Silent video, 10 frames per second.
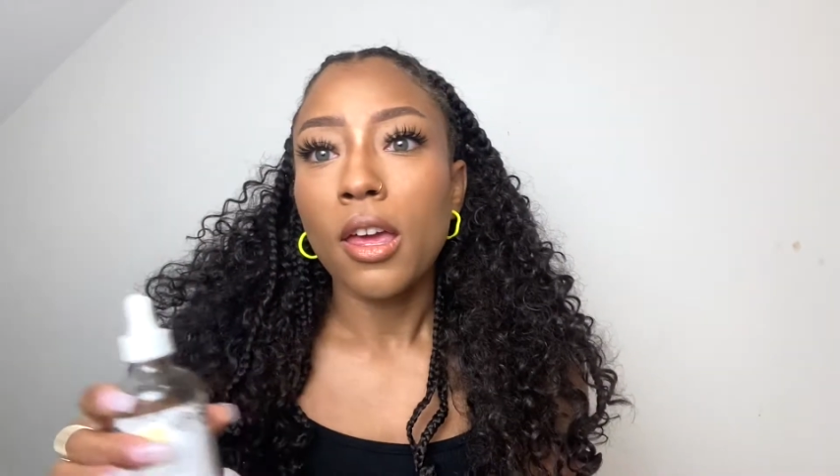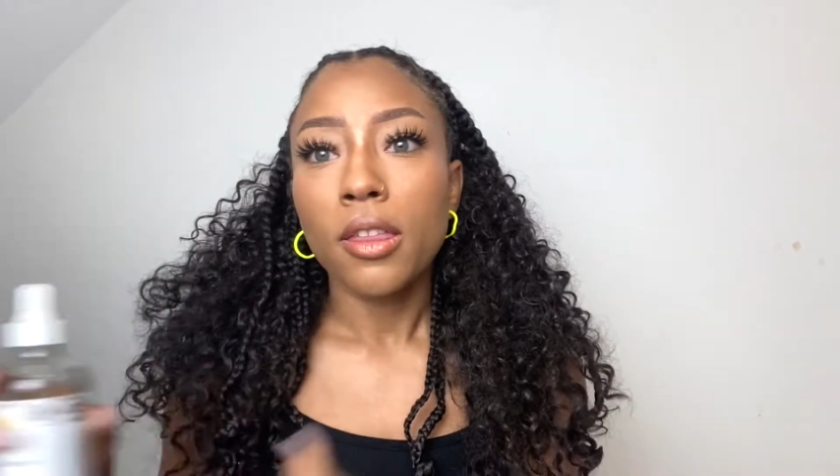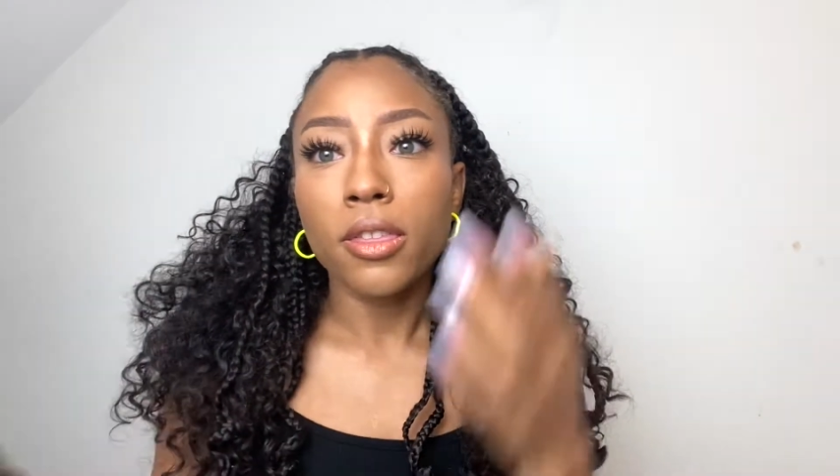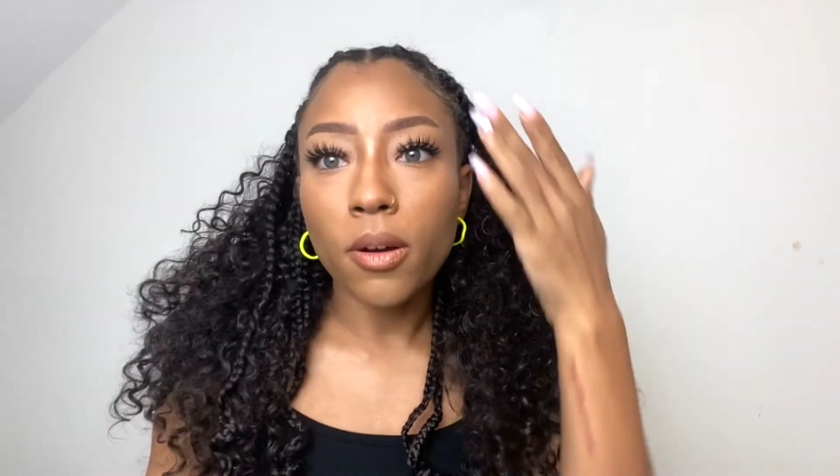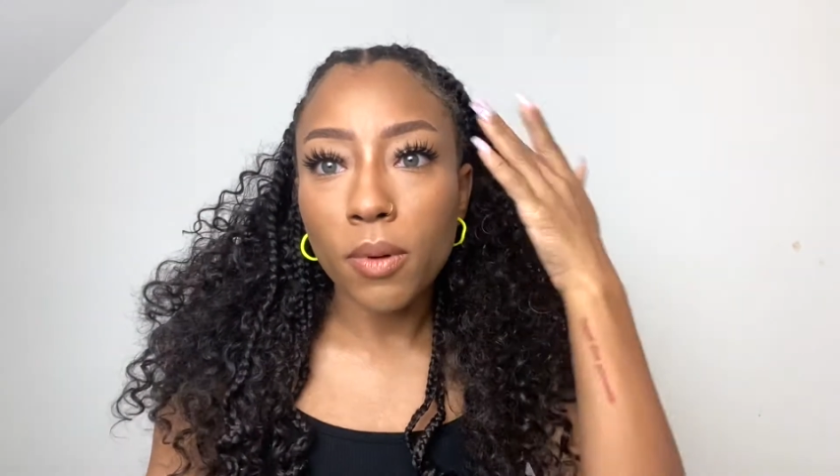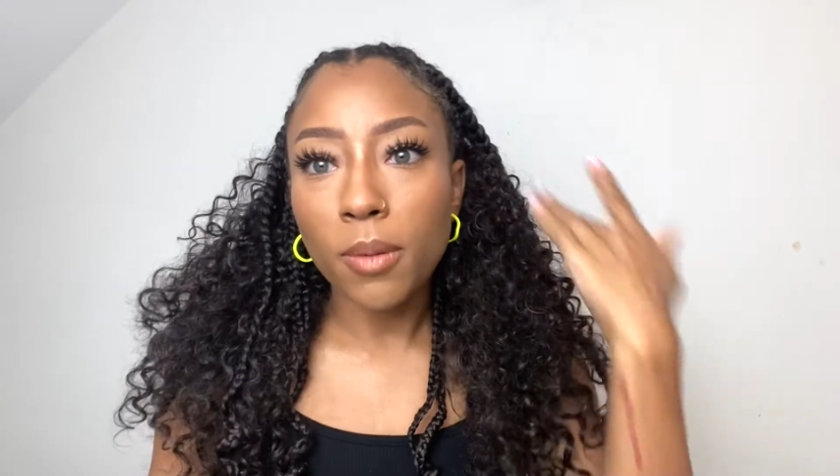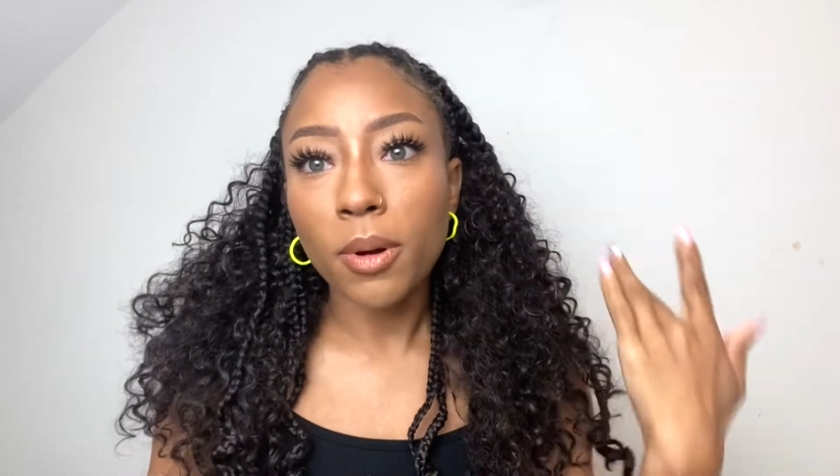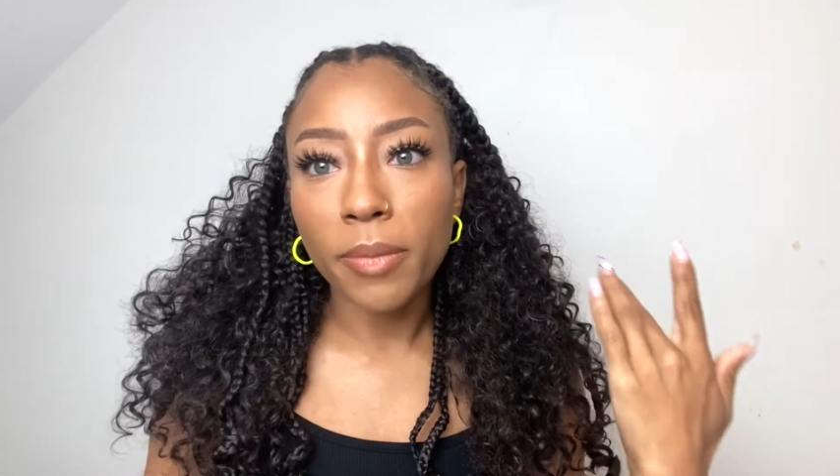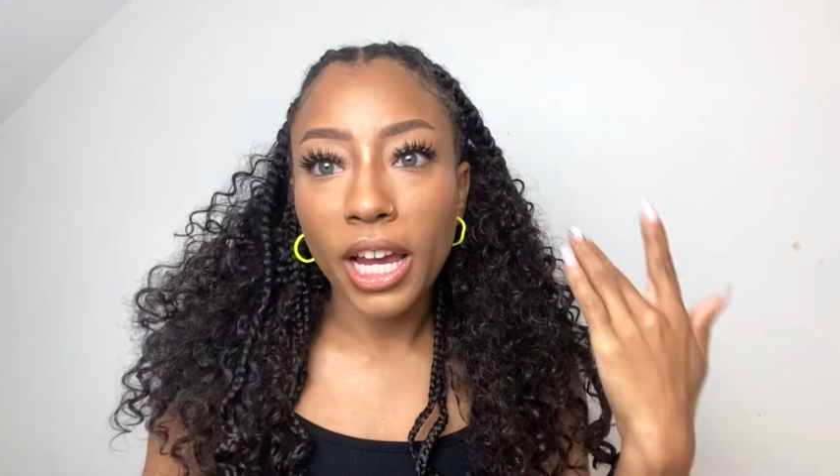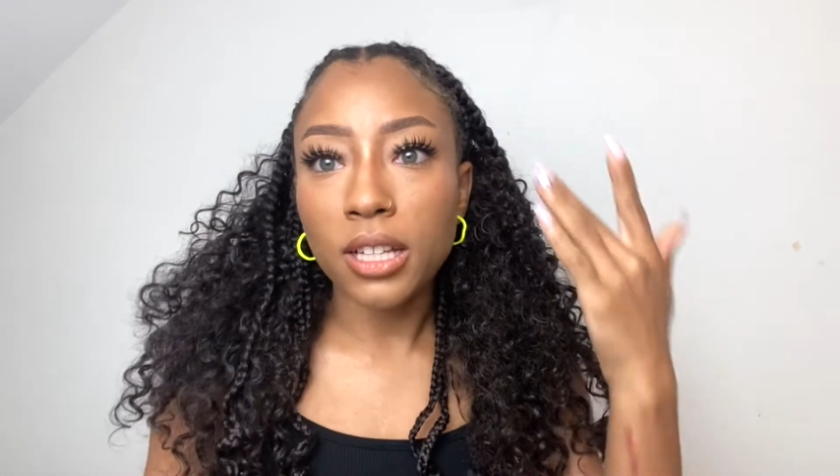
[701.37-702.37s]
the rubber
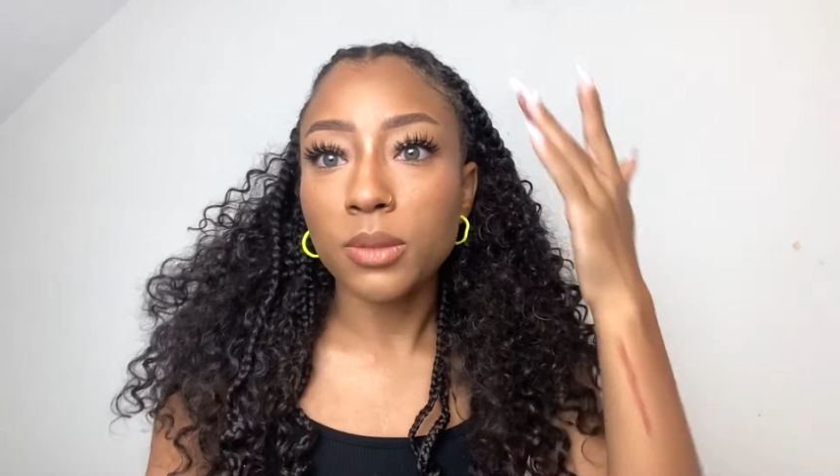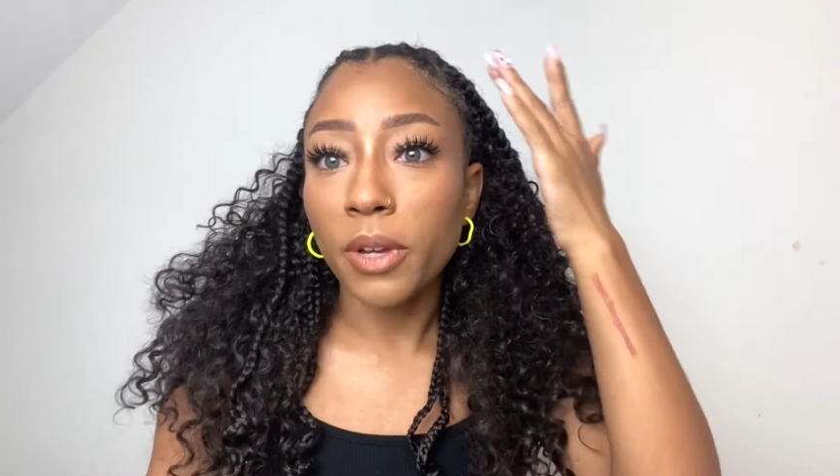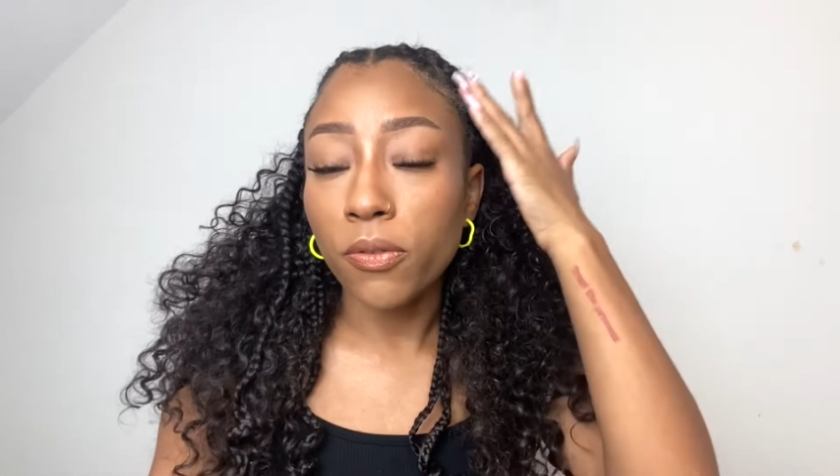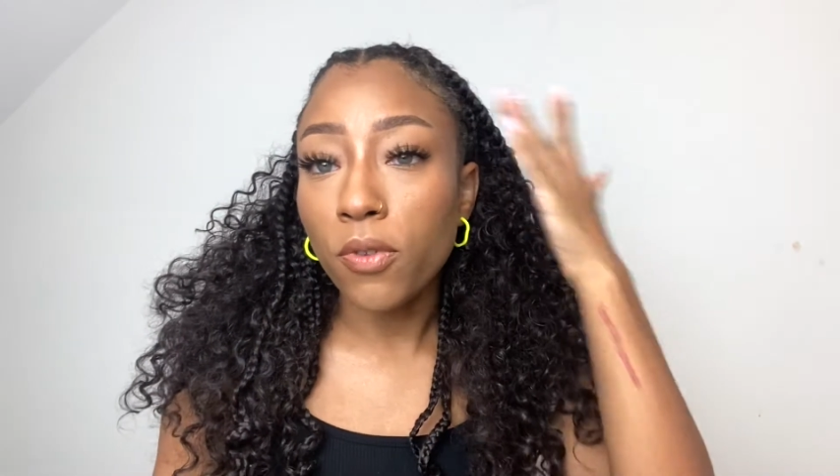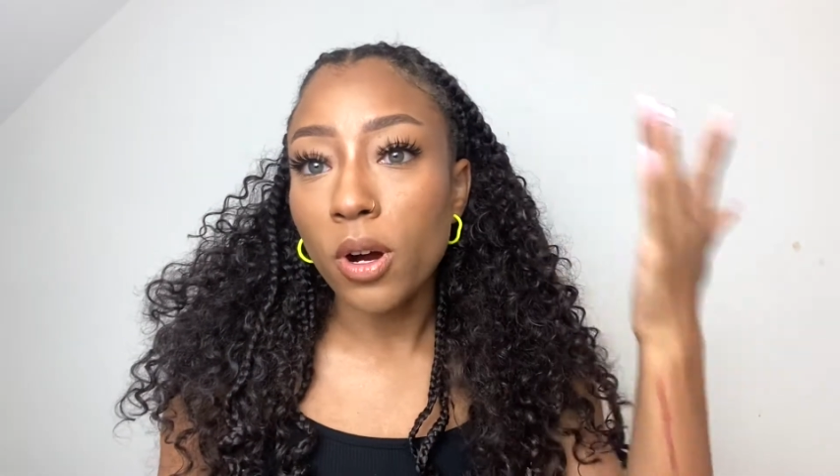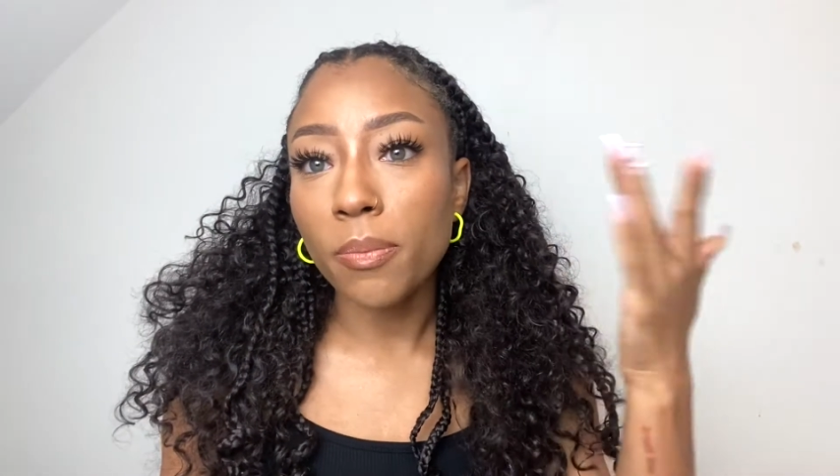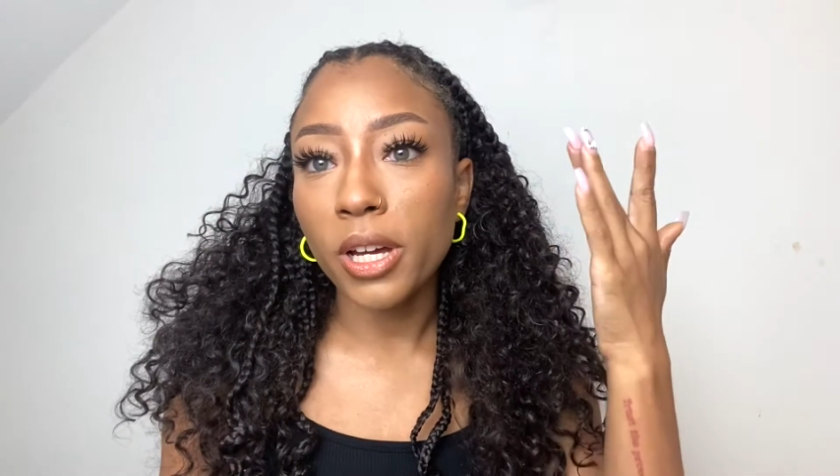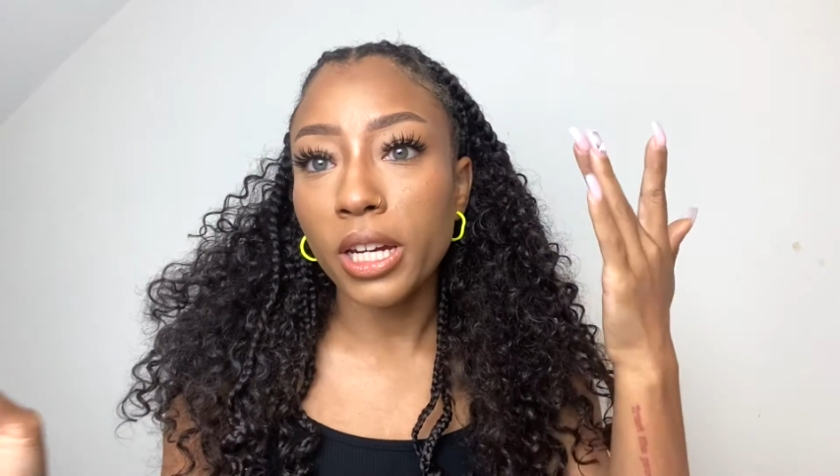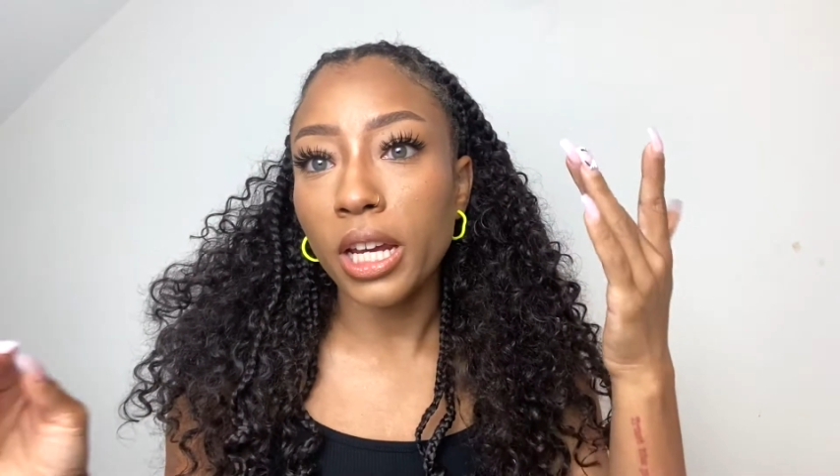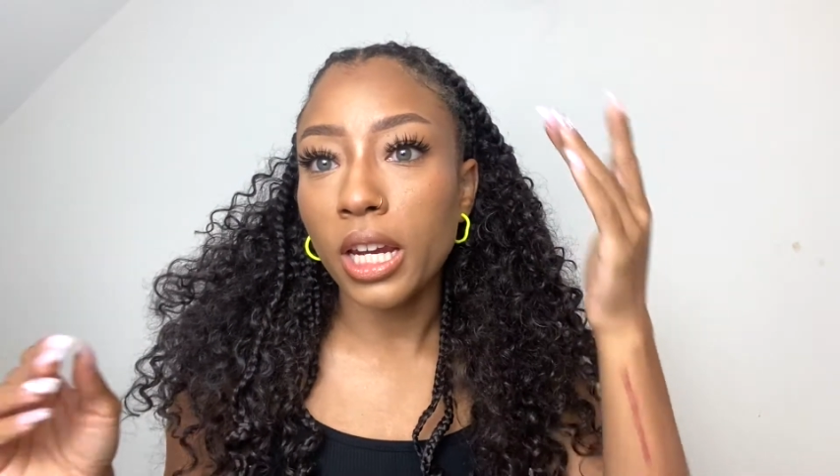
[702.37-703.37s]
bands before
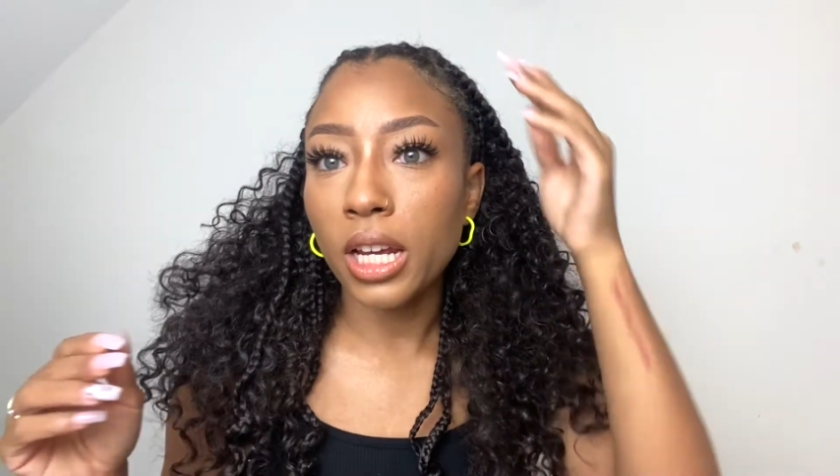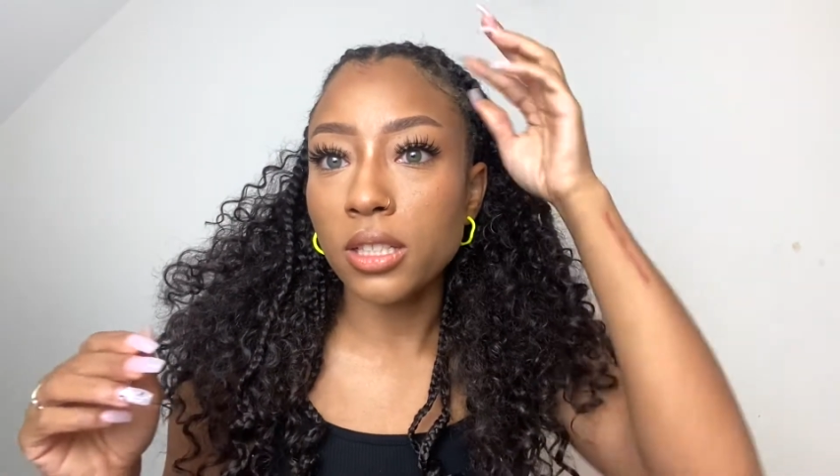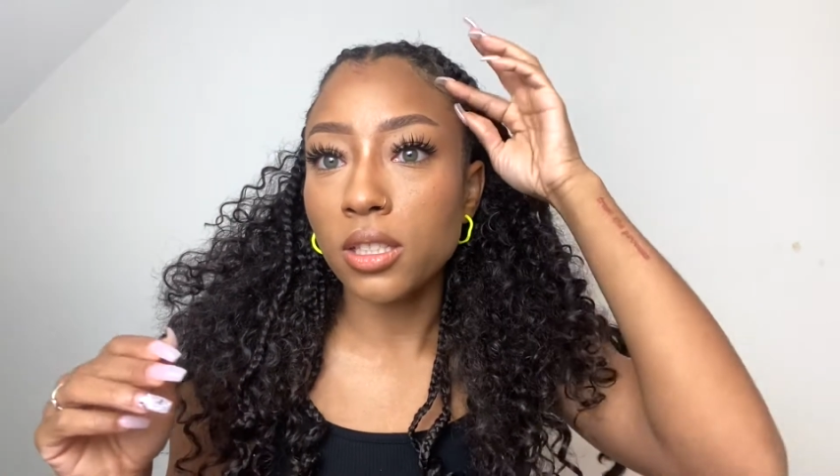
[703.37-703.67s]
putting it in,